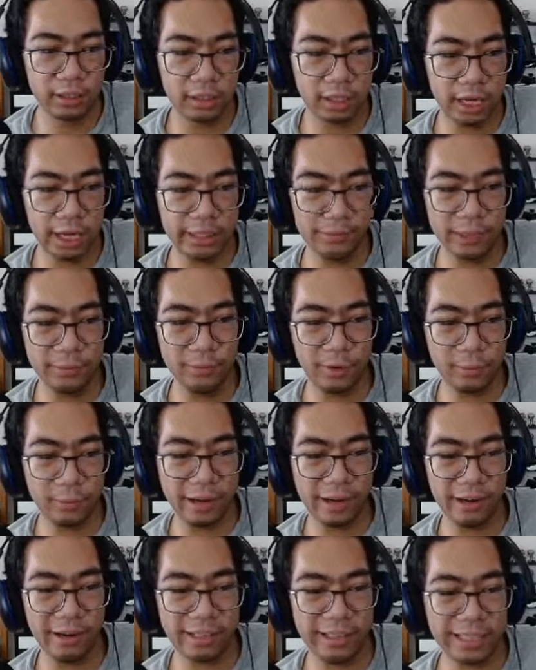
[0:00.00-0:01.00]
I need more
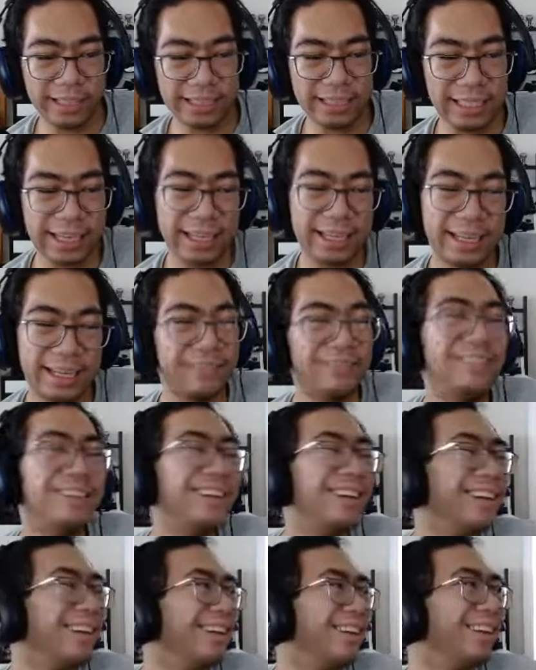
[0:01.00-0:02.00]
parodies. I
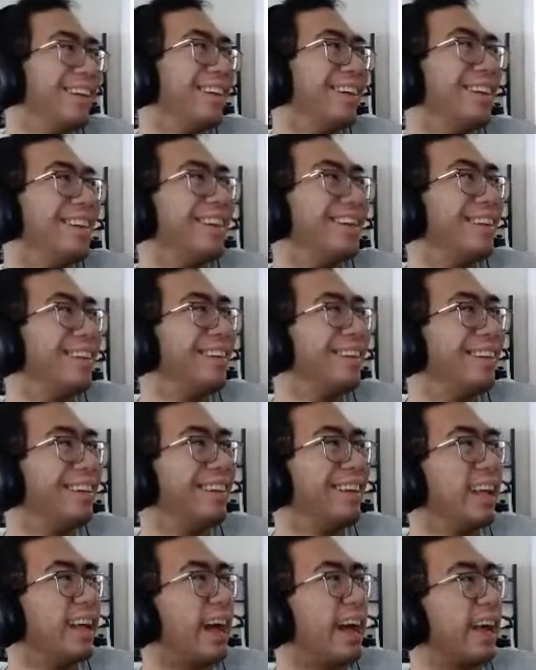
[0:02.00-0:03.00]

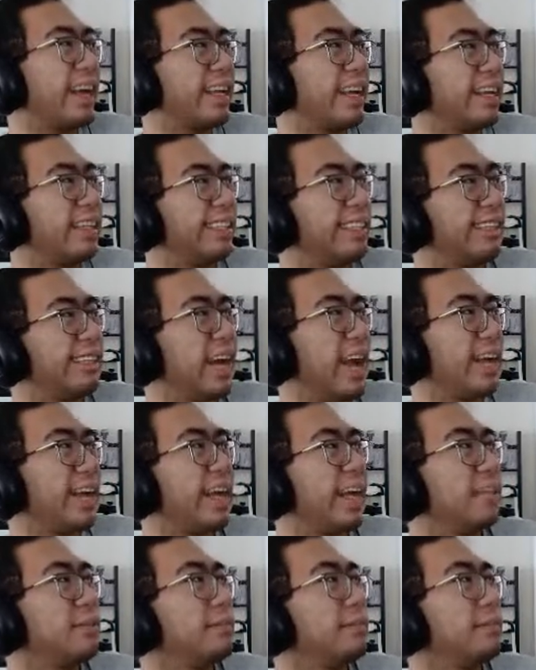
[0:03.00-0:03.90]
can't